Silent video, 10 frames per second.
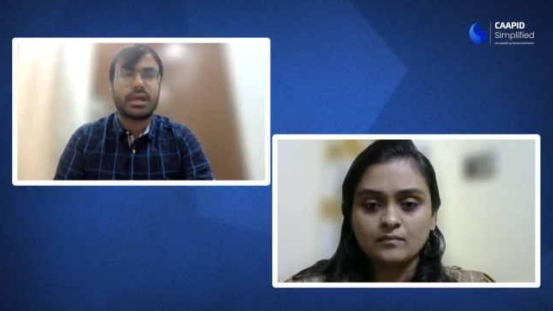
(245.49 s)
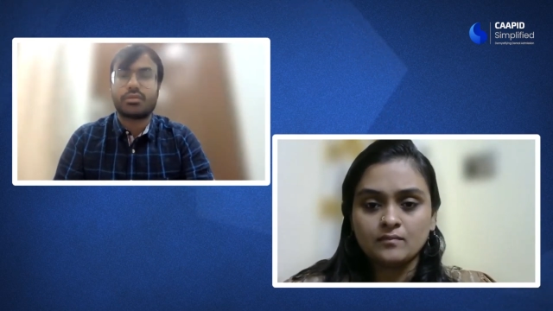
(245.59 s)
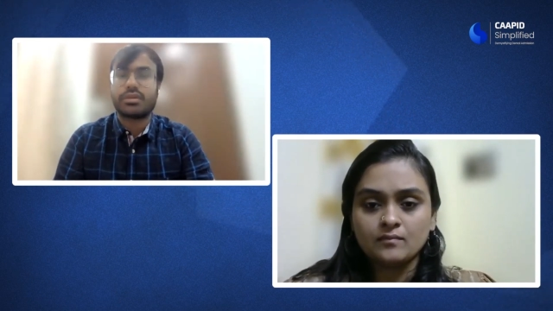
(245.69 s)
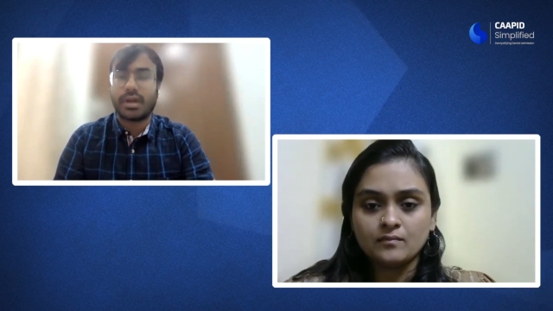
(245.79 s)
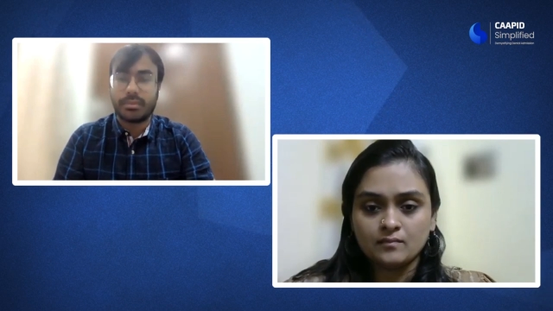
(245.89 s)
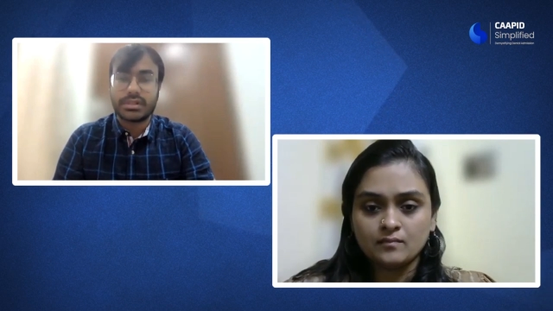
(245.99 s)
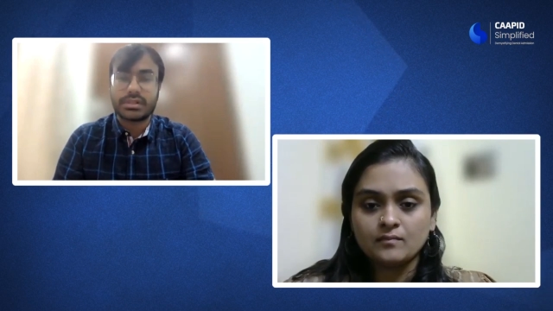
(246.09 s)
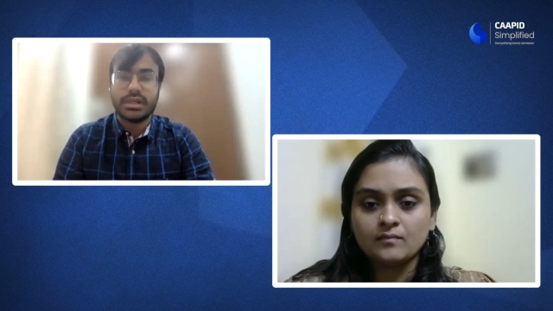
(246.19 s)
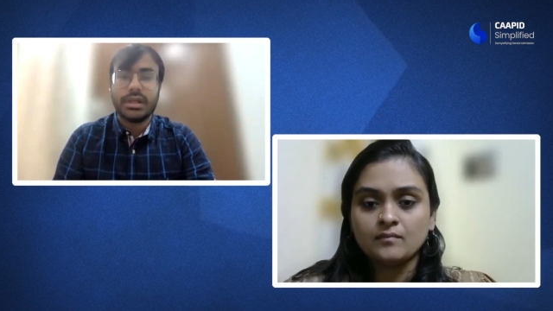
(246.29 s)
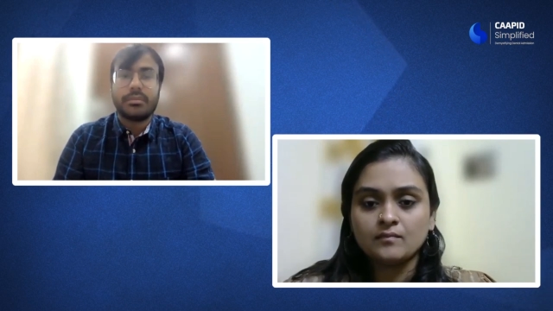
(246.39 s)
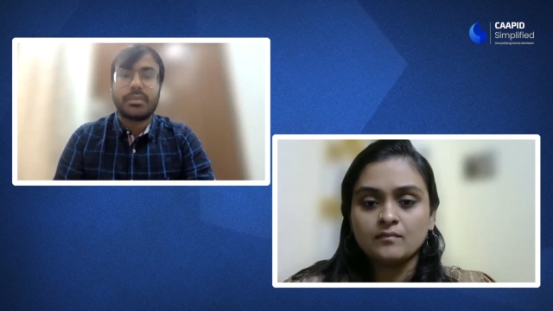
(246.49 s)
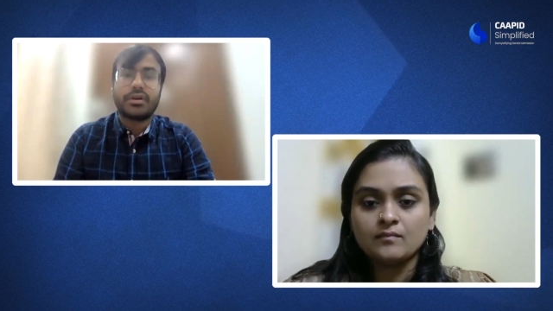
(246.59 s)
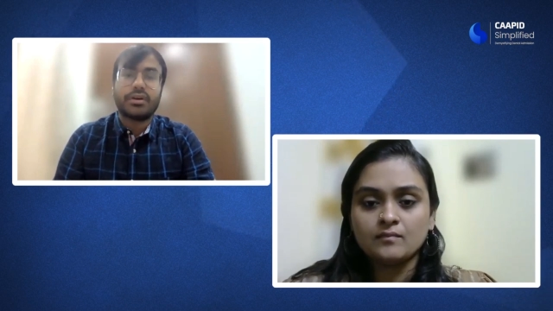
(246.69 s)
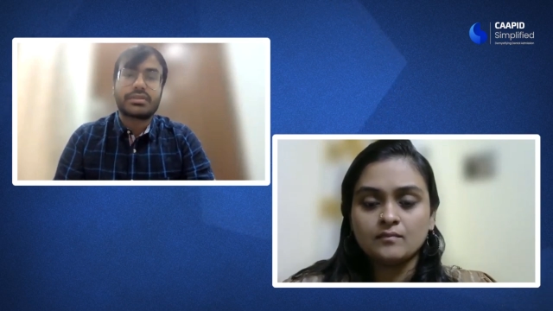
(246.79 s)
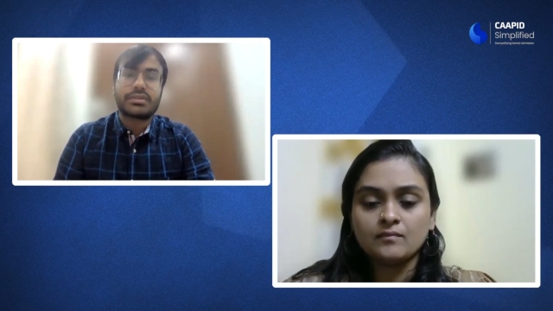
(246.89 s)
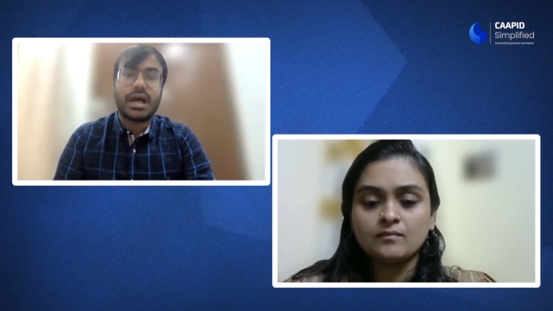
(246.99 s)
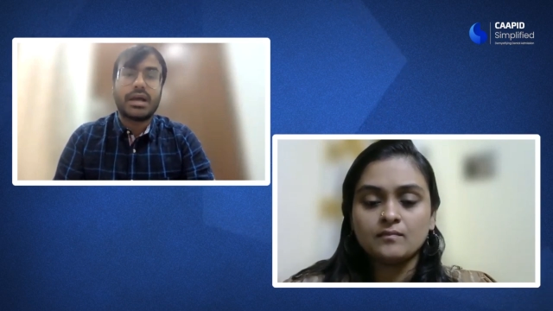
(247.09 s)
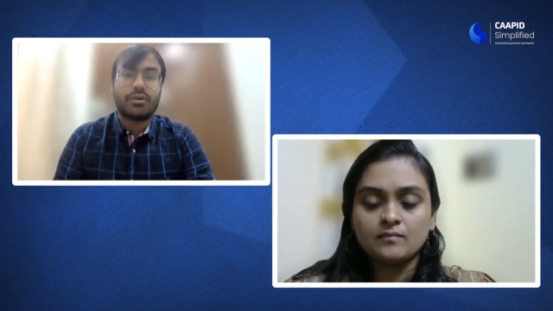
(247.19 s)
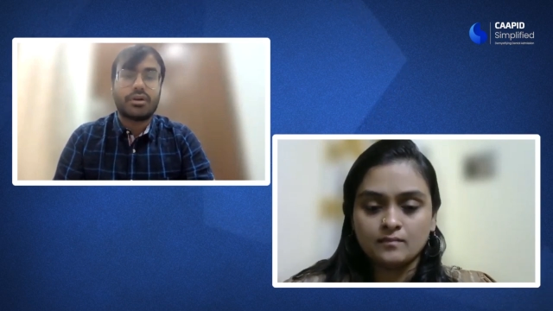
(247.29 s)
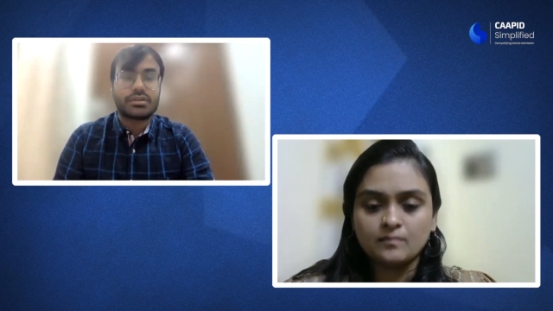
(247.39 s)
Speaker 1: i would say rubbish because
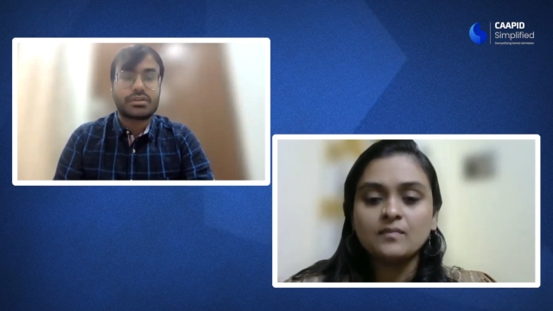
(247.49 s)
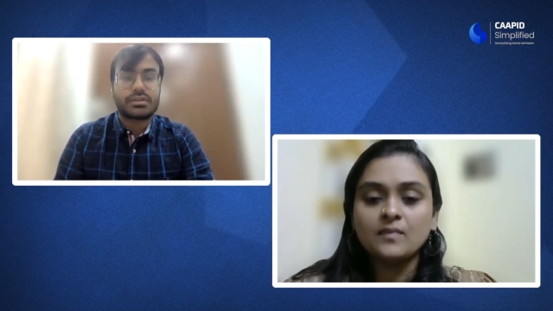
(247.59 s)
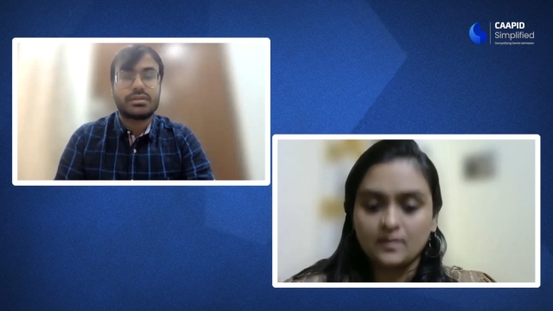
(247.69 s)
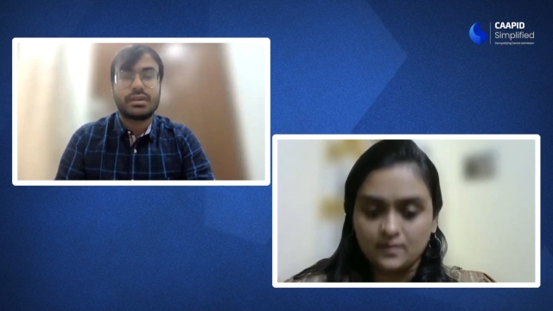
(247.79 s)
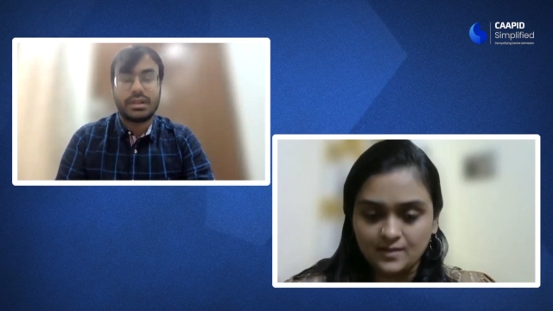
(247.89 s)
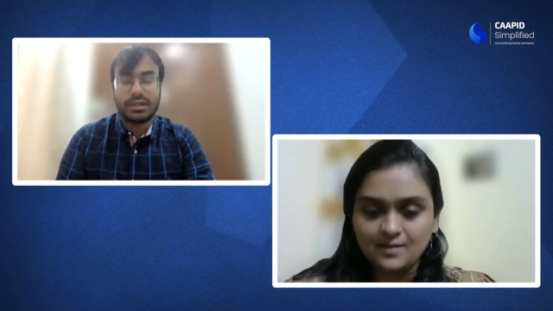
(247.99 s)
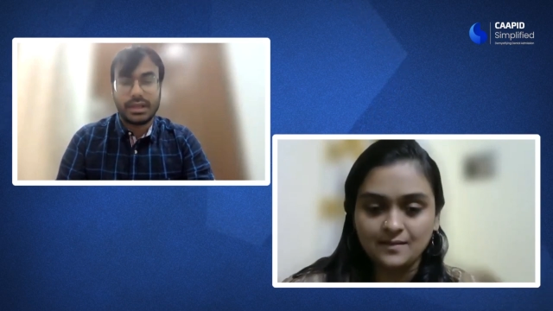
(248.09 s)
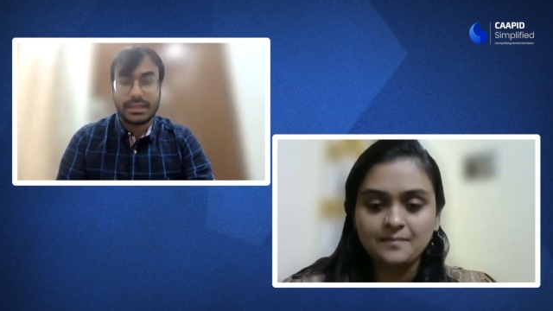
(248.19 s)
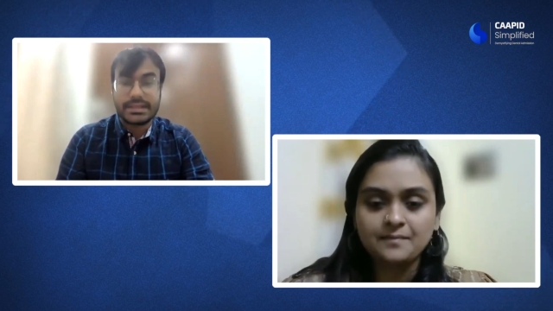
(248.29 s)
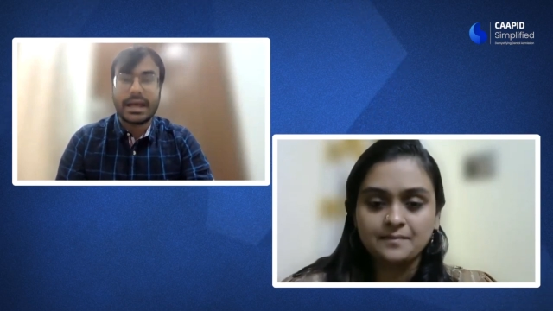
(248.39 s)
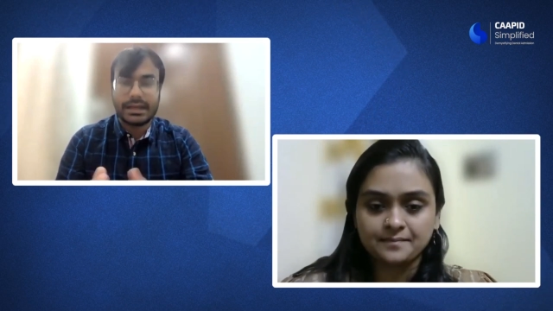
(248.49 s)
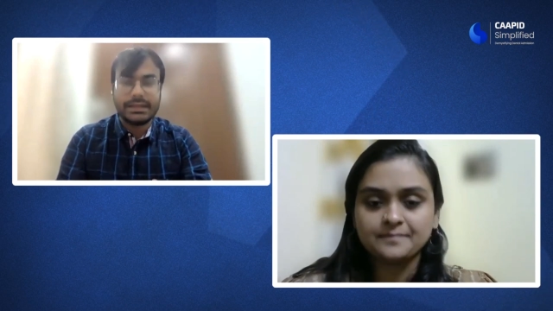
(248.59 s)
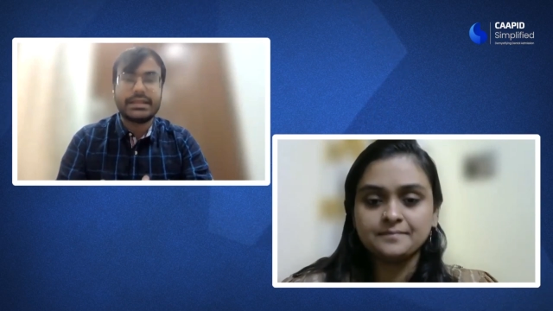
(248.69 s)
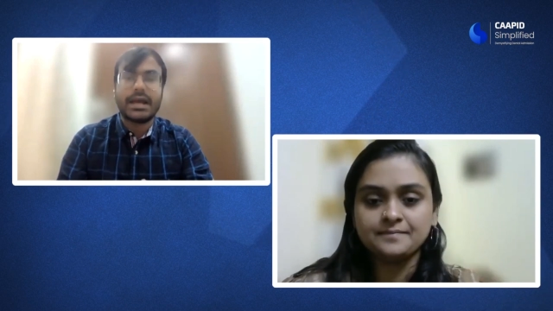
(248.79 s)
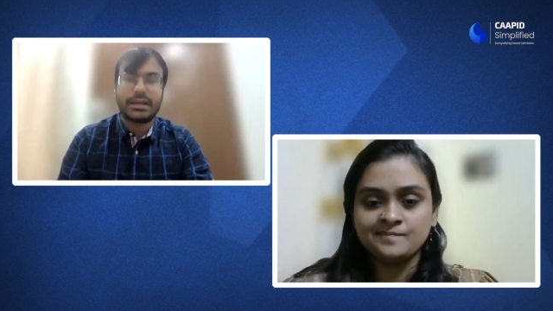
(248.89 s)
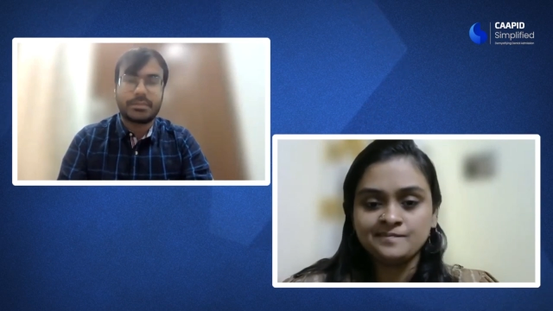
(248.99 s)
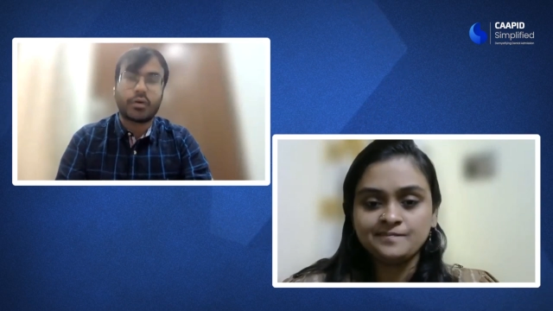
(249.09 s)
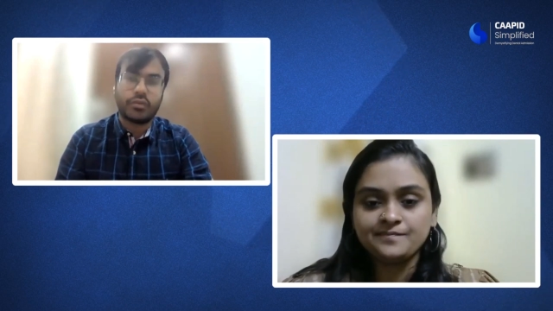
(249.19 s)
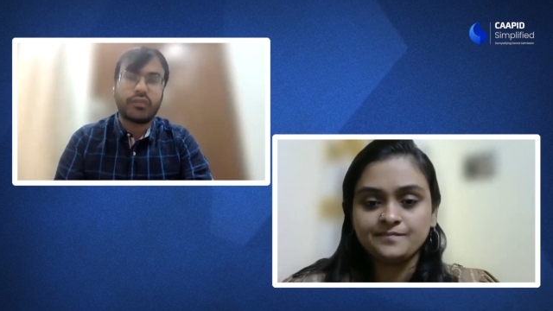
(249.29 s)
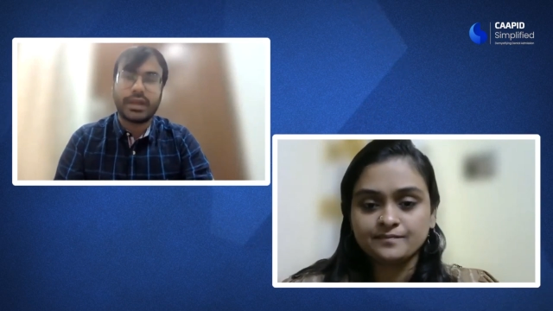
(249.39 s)
i was exactly that
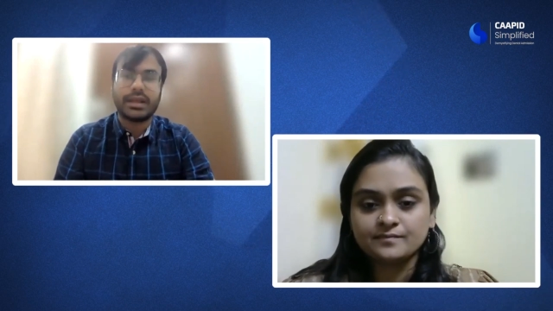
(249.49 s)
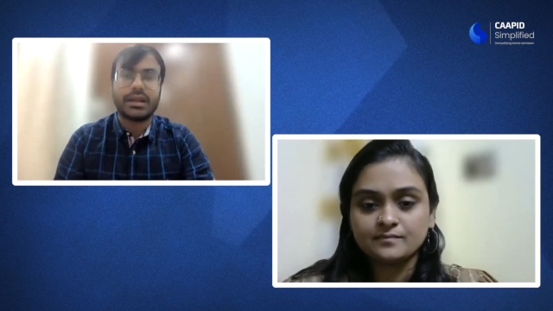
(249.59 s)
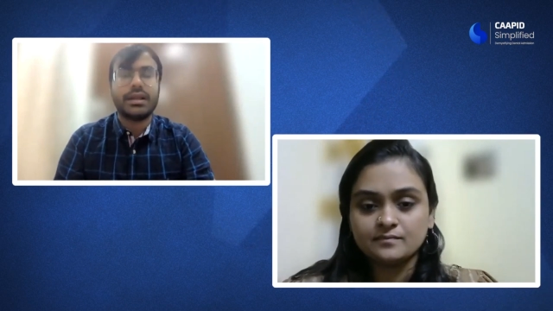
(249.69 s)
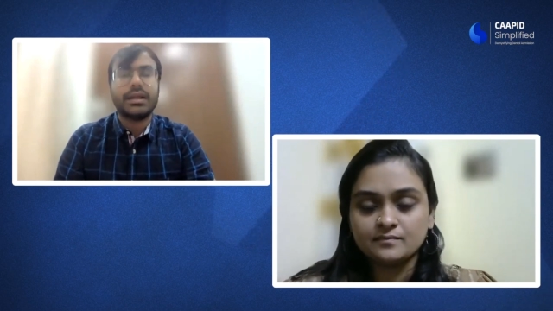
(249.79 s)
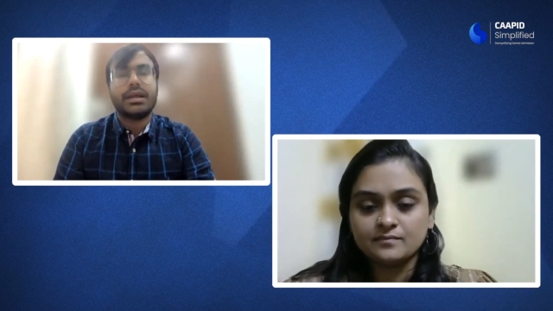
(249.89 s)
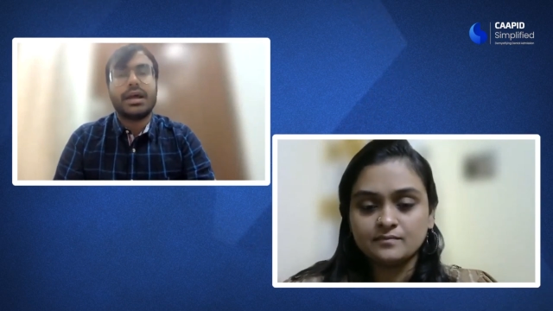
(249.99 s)
profile